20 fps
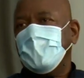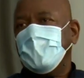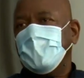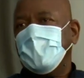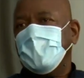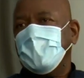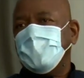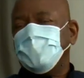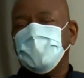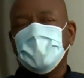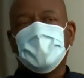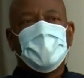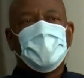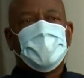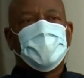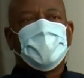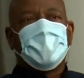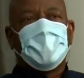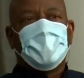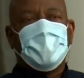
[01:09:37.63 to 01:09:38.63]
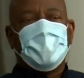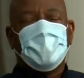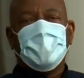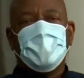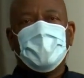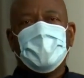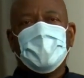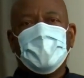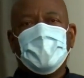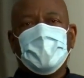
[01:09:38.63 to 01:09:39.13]

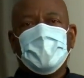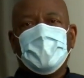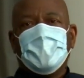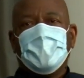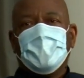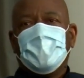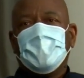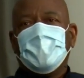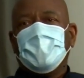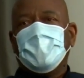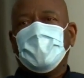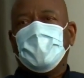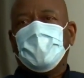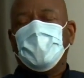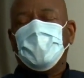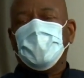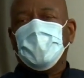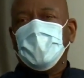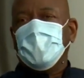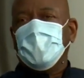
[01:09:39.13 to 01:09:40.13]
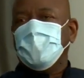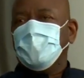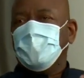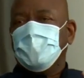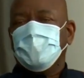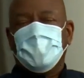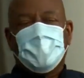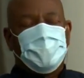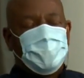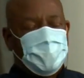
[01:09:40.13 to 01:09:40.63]
Traditionally,
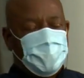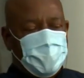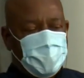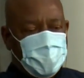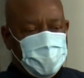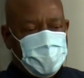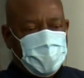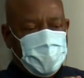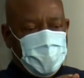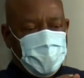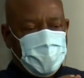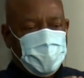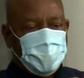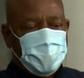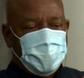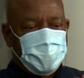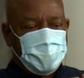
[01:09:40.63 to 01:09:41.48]
we were most